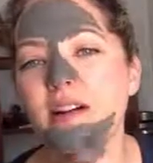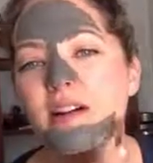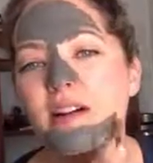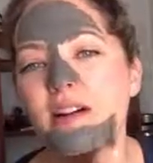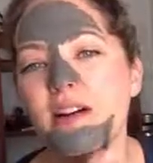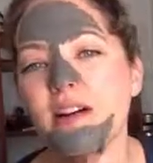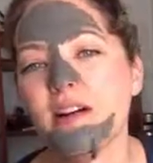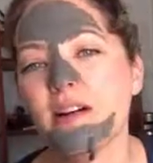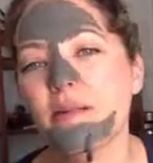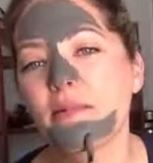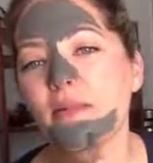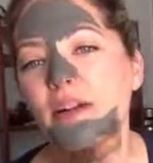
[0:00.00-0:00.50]

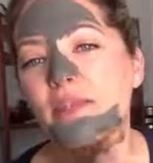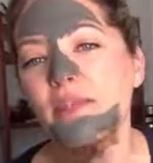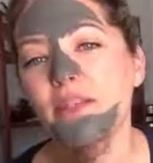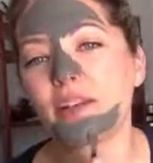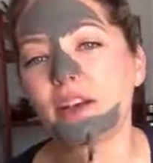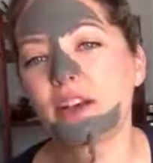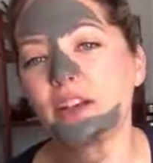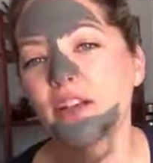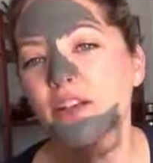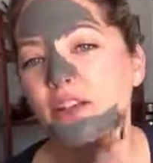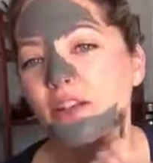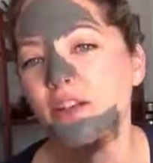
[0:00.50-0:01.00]
I've
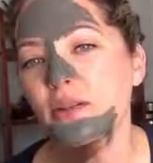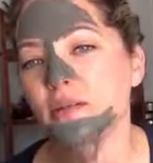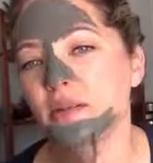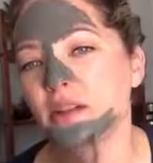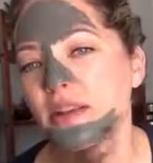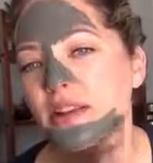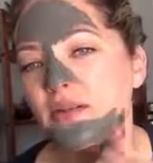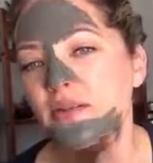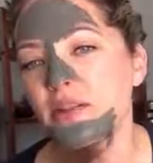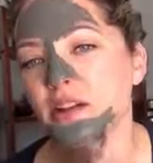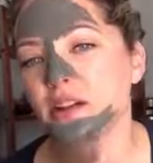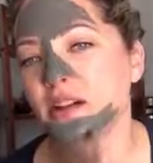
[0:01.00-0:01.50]
tried so many
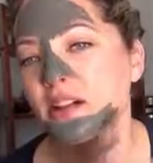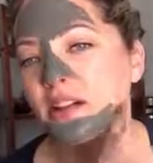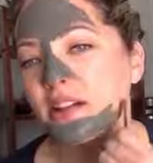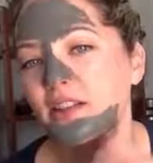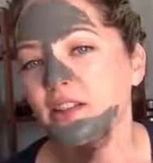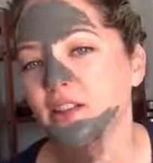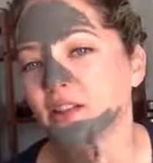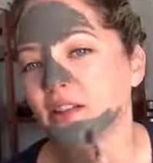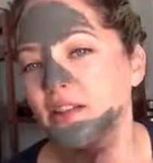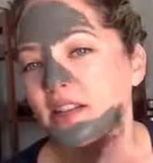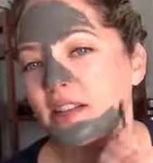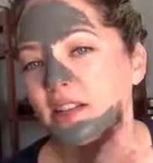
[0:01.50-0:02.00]
different
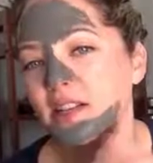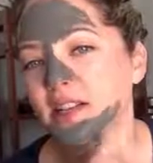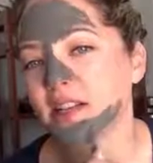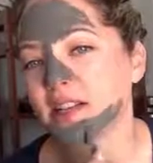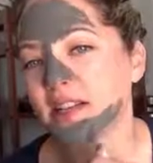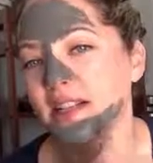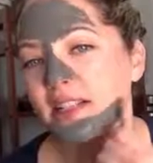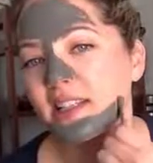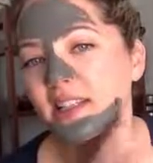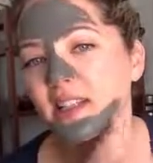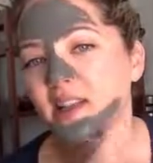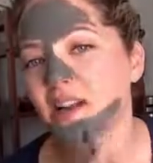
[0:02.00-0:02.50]
cleansers, and like I
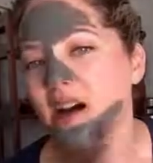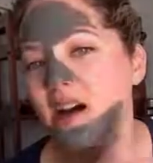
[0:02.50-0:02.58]
said,